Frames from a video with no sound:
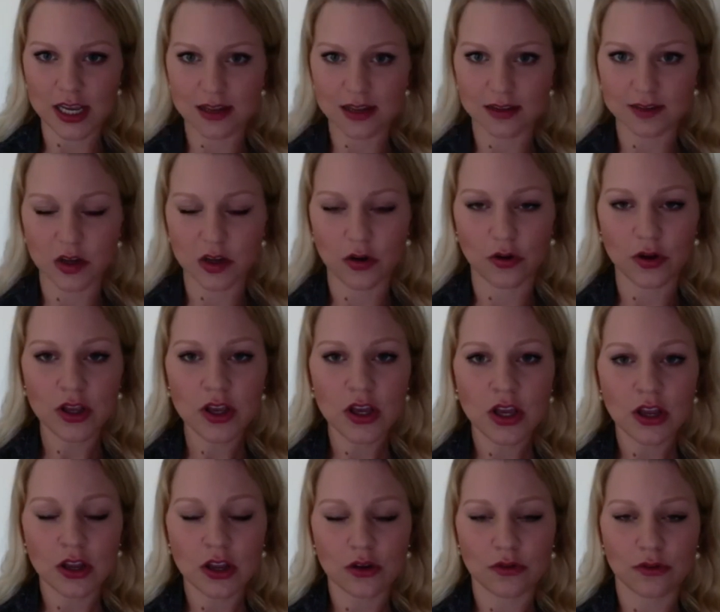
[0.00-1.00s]
And so
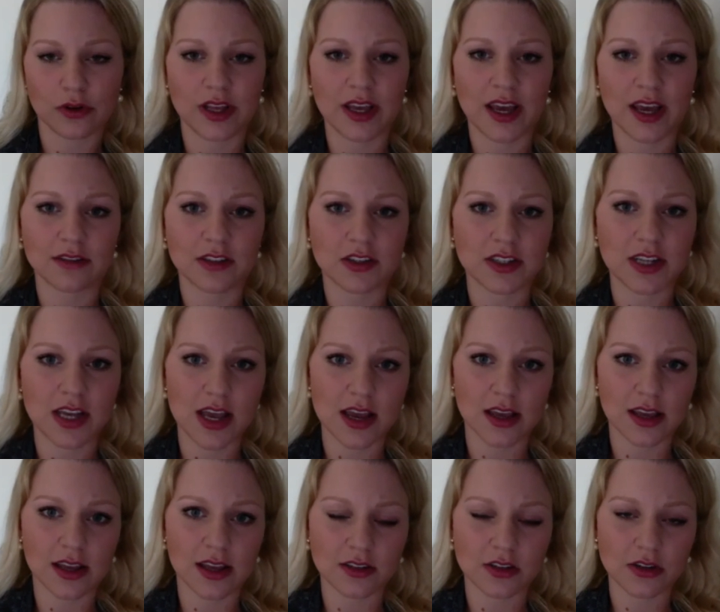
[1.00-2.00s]
you really have to
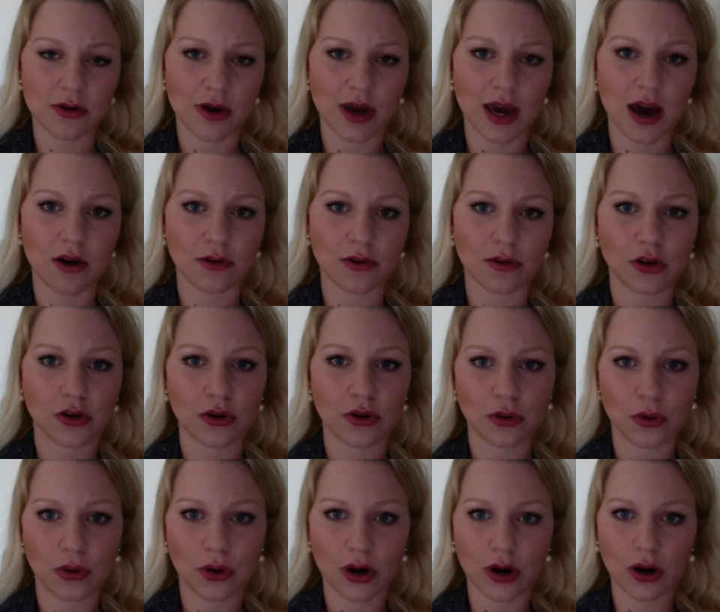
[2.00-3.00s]
take into account
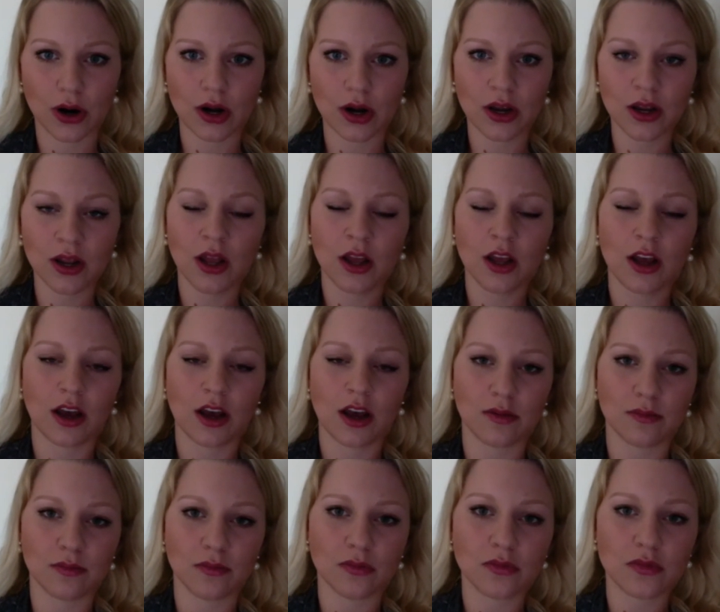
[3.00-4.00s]
your
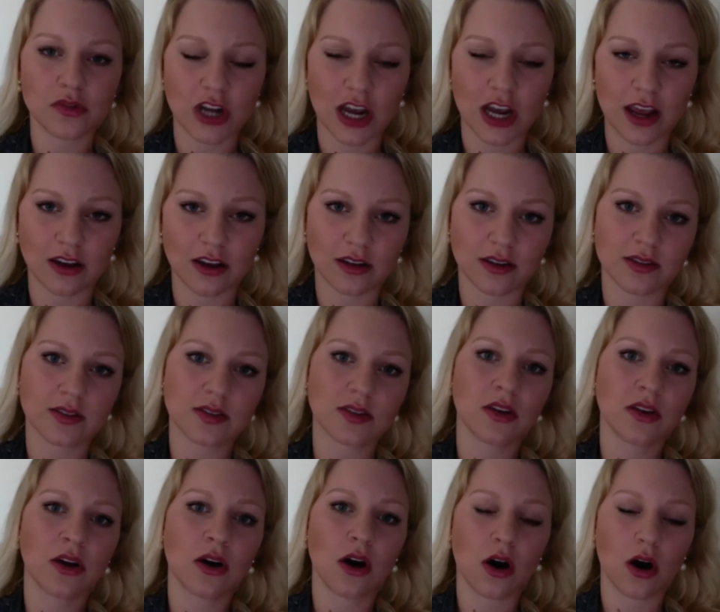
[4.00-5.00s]
child's
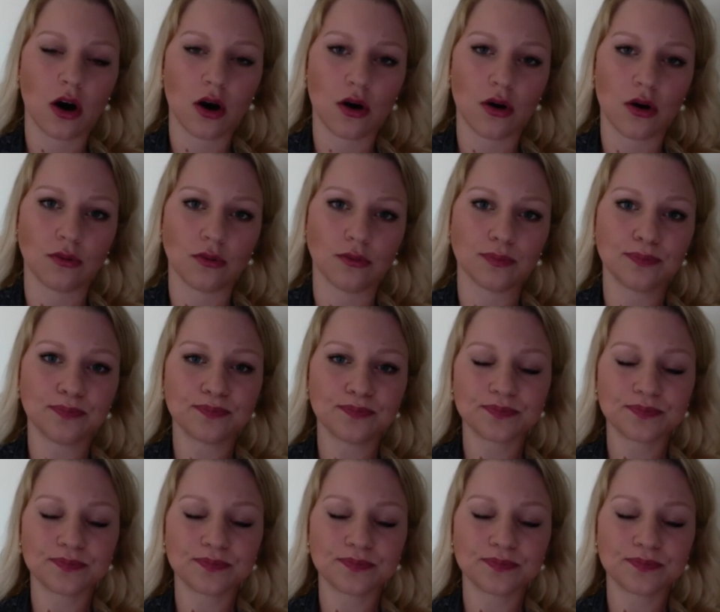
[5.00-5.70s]
own